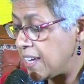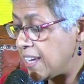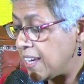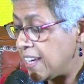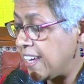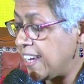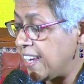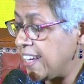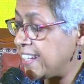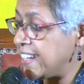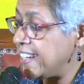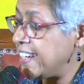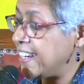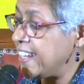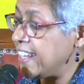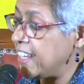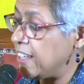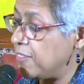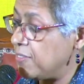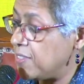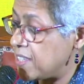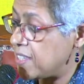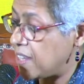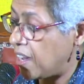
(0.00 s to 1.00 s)
it
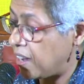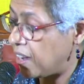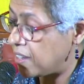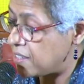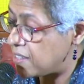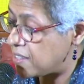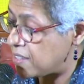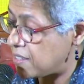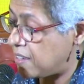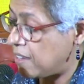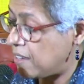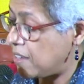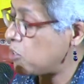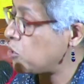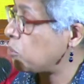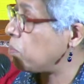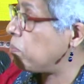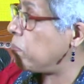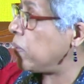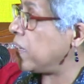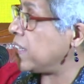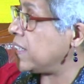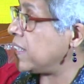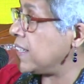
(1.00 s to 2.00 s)
leaves us to
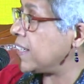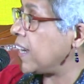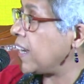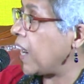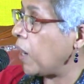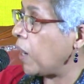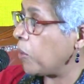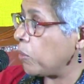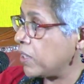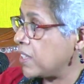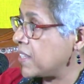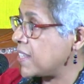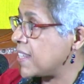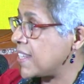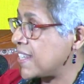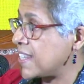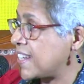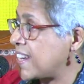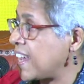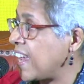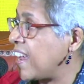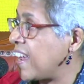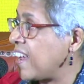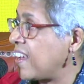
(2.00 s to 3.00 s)
build our
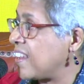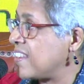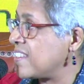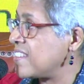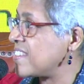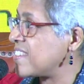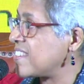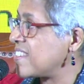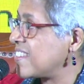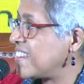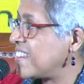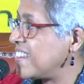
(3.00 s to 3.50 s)
snares."